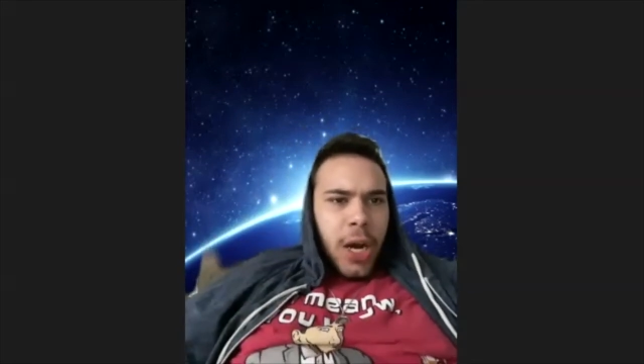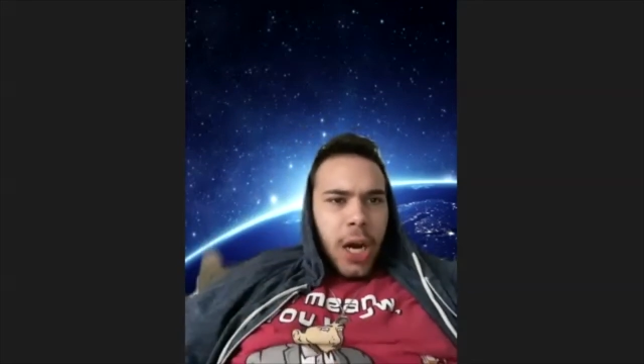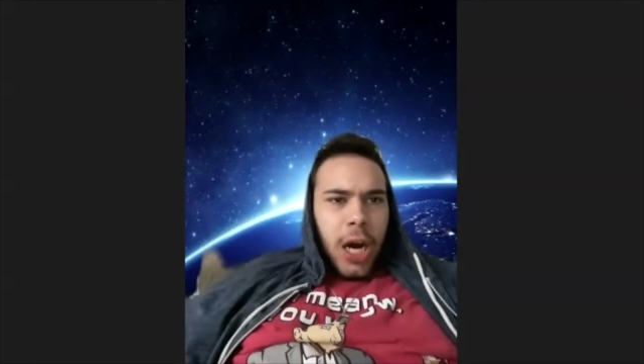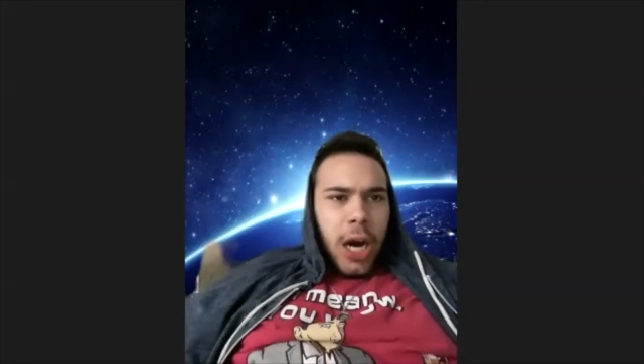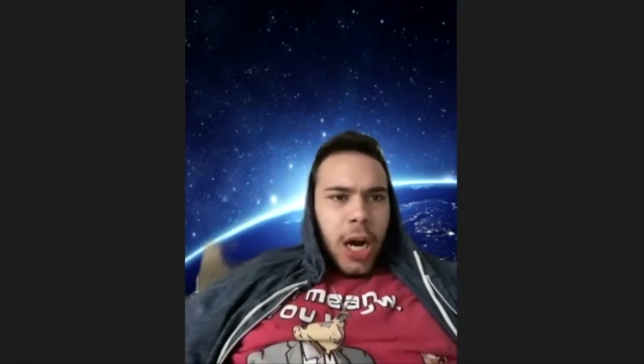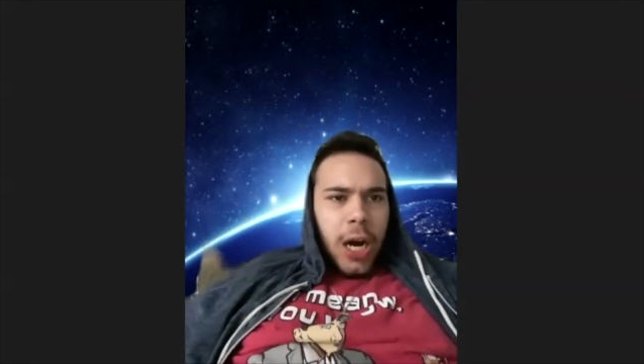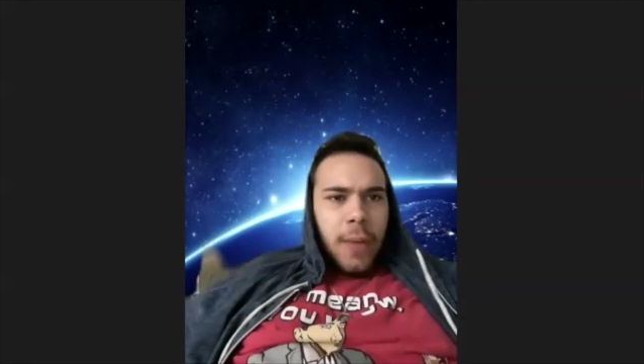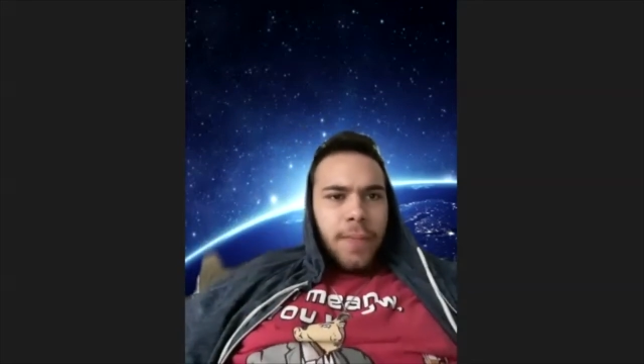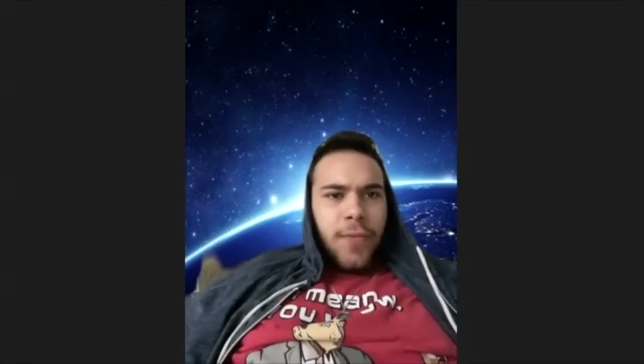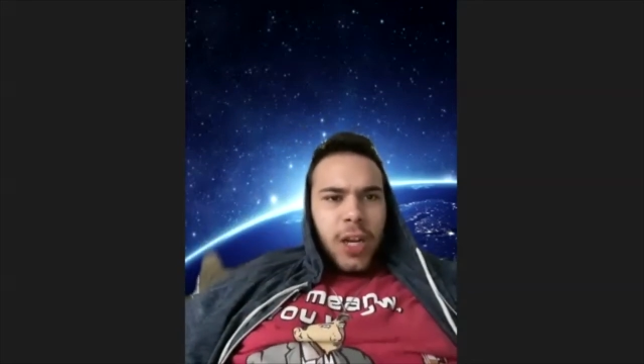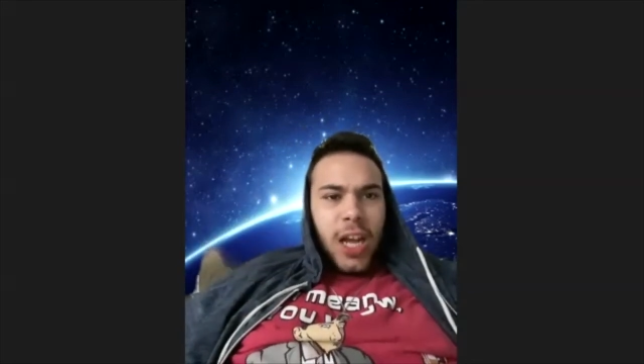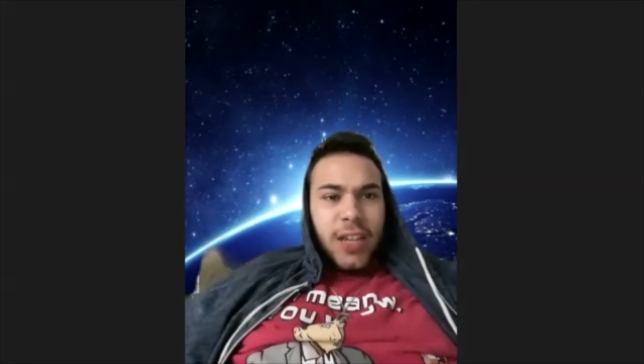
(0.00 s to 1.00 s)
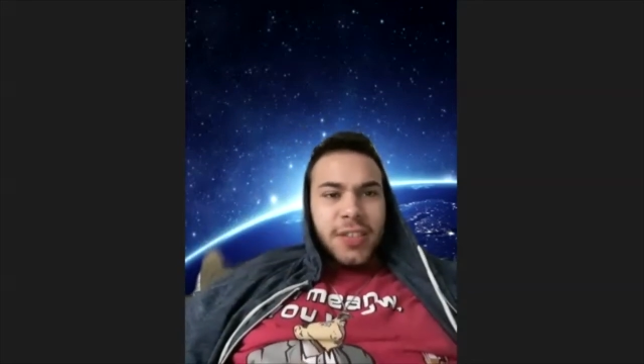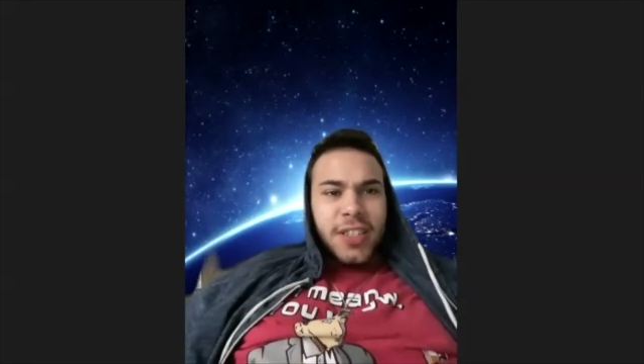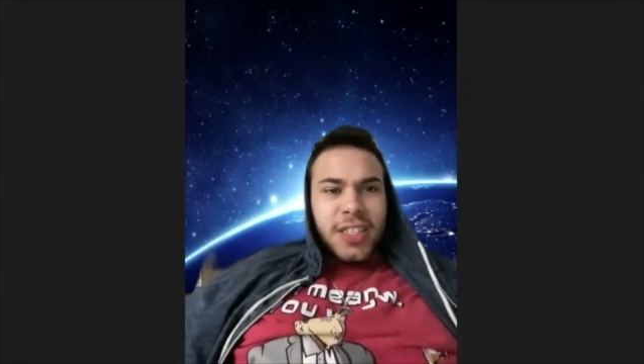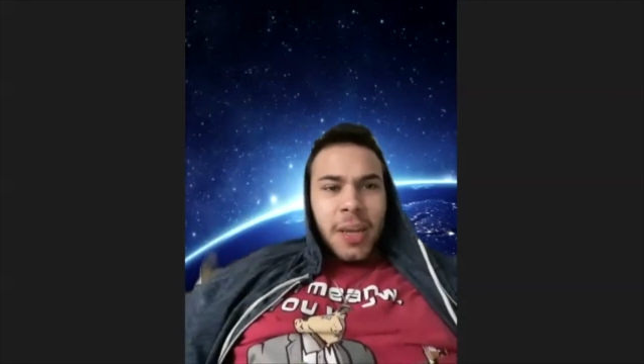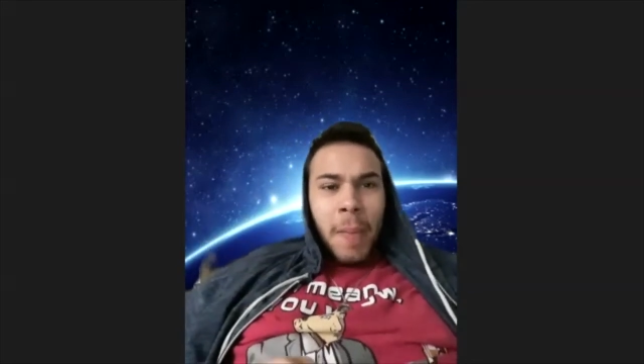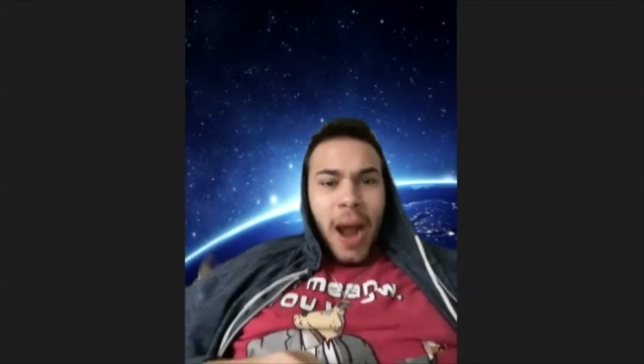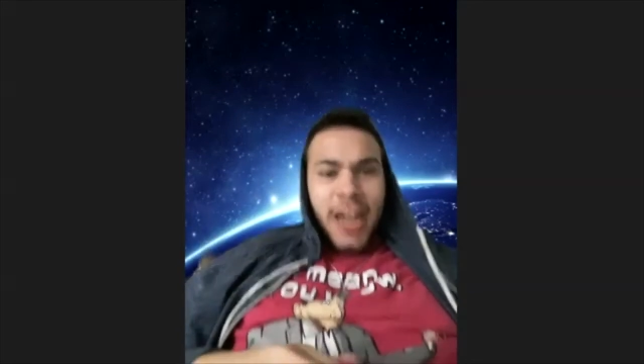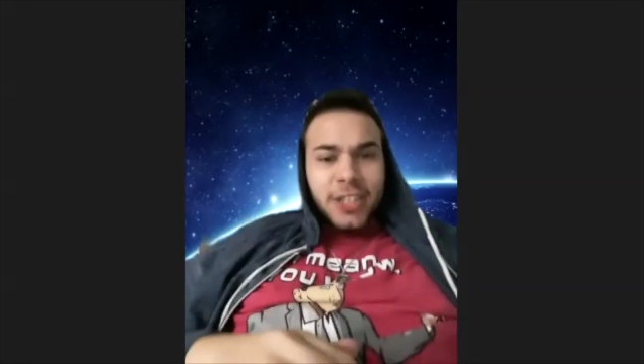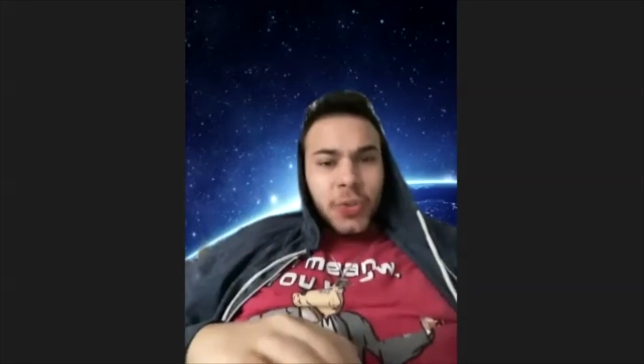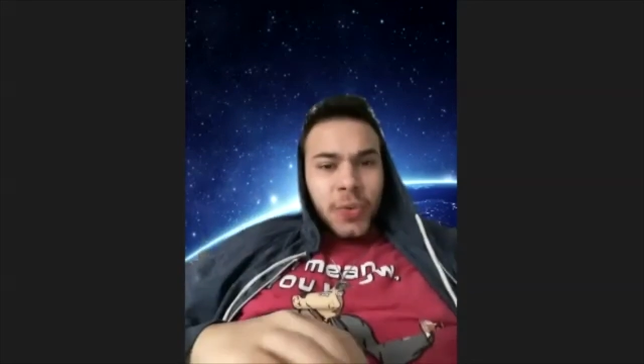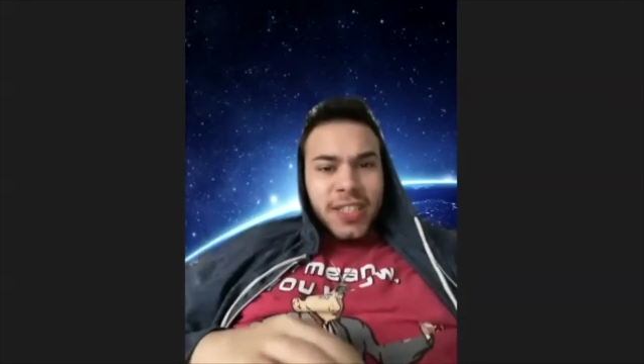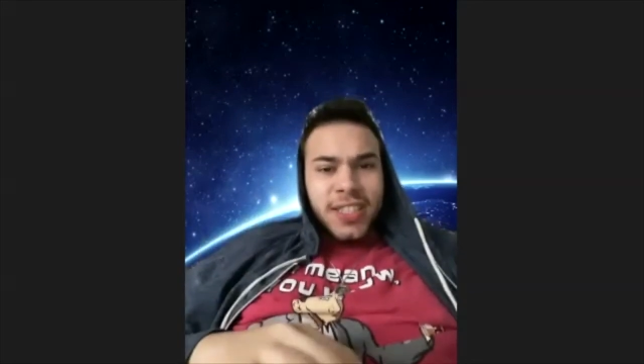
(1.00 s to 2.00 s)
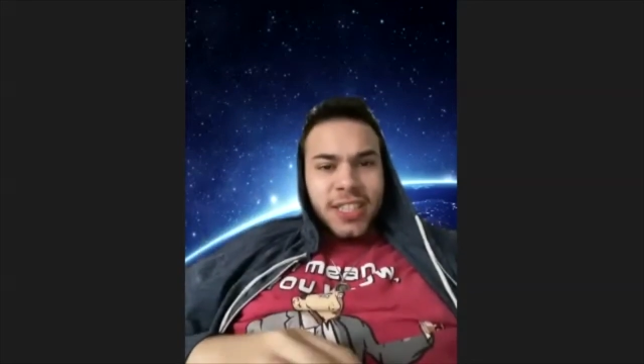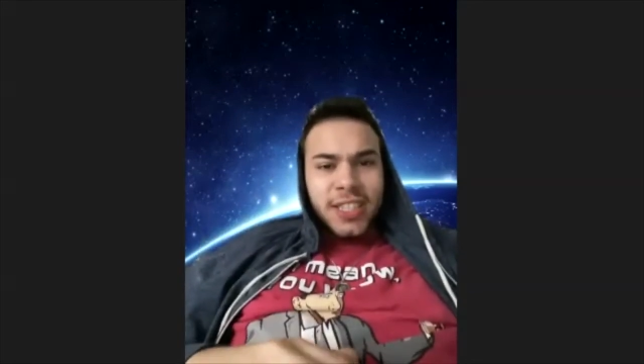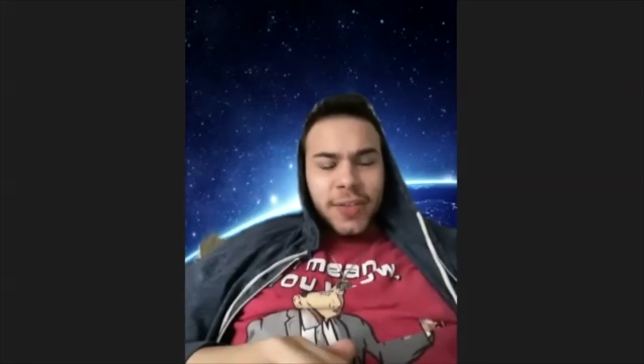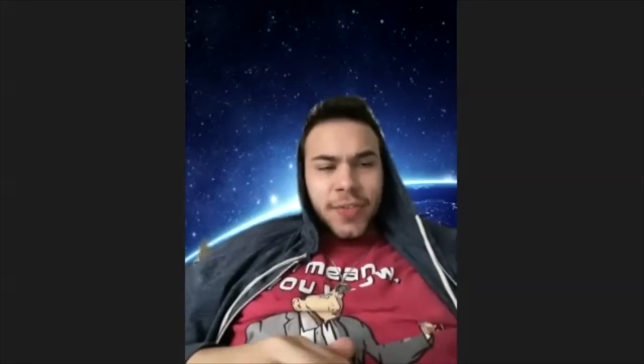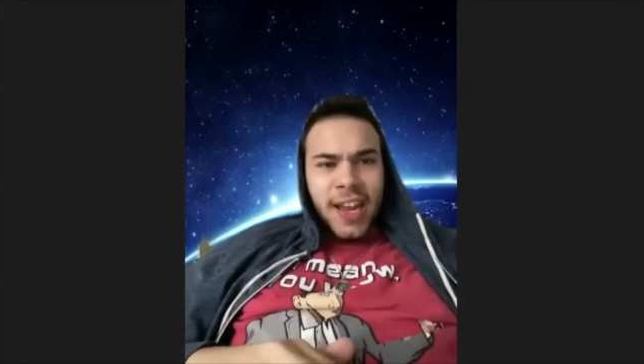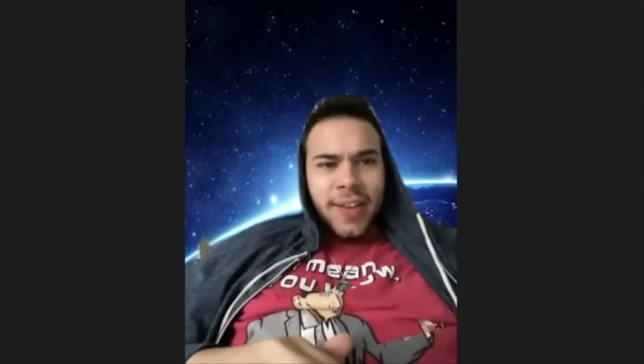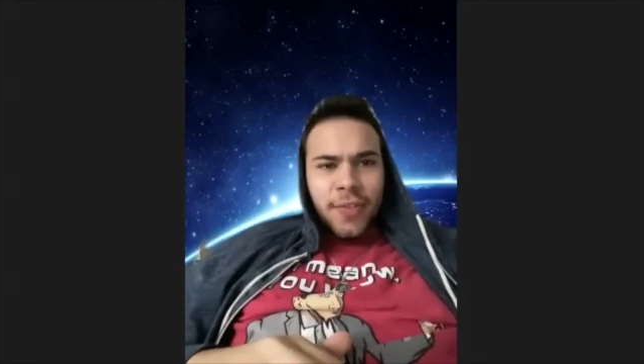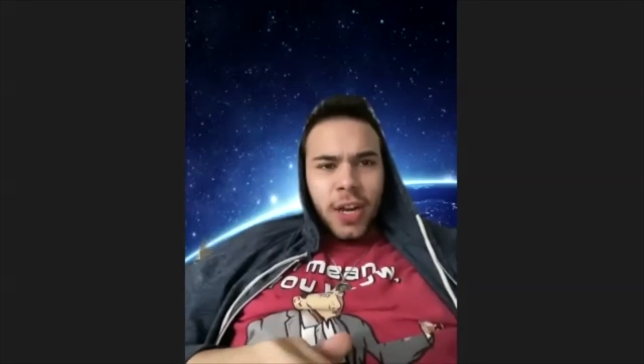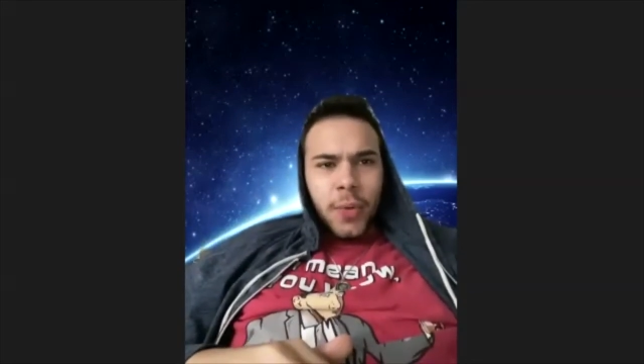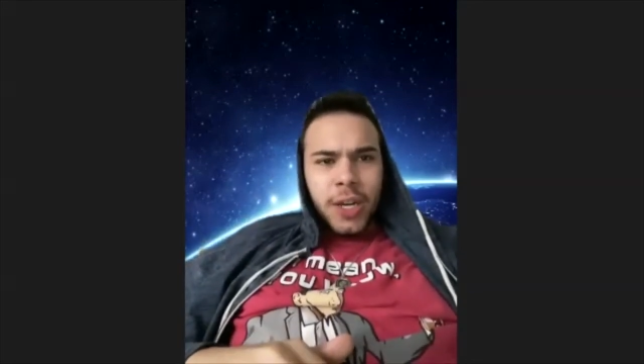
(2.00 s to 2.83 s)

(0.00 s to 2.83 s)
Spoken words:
Gustafsson's a minus 360 favorite,